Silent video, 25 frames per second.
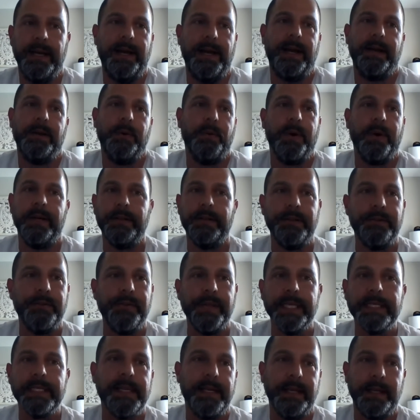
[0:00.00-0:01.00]
i don't want to do
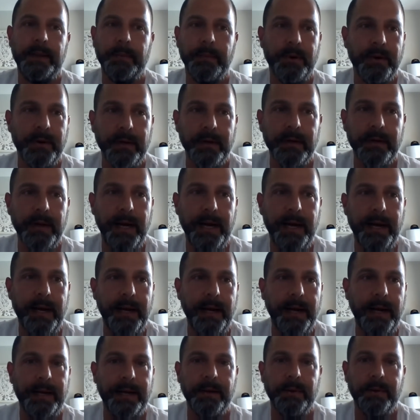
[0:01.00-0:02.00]
this anymore
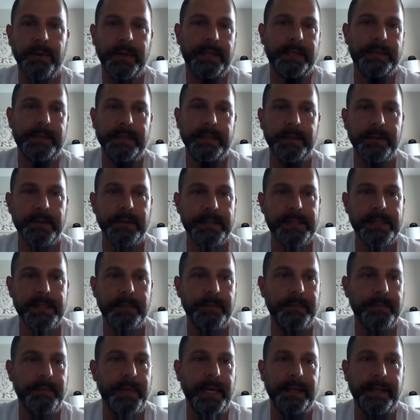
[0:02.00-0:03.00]
i don't want to deal with
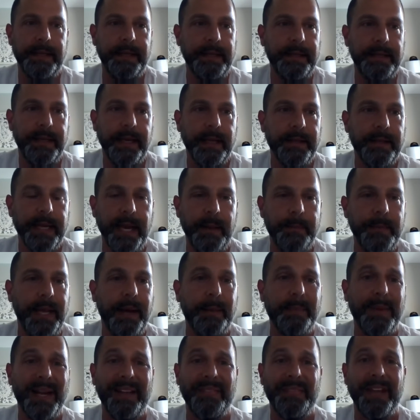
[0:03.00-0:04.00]
somebody yelling at me
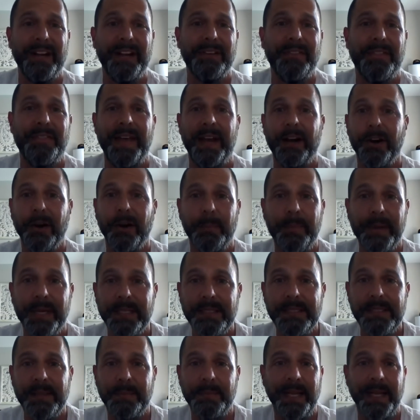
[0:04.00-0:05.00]
i'm not their
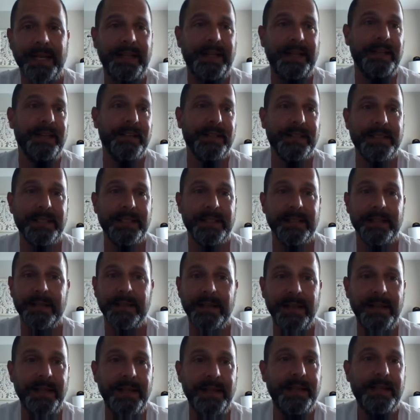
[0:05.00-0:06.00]
therapist i'm not here to
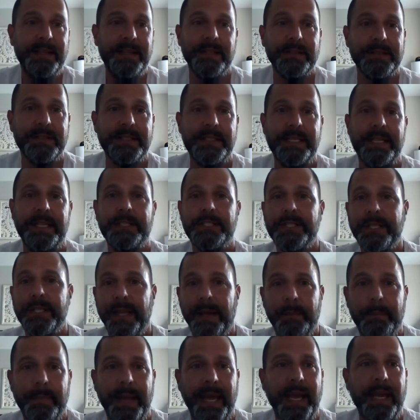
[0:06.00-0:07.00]
you know teach
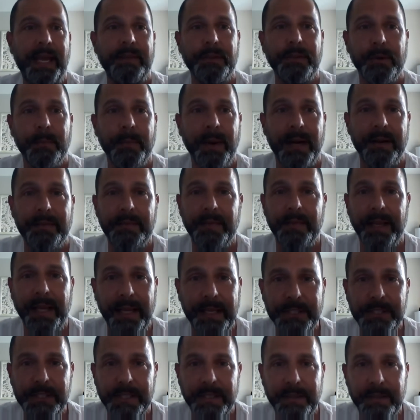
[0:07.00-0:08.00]
them behavior
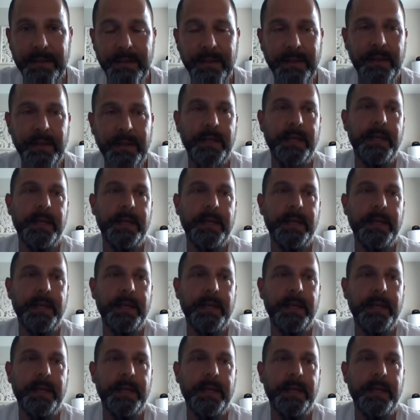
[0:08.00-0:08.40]
modification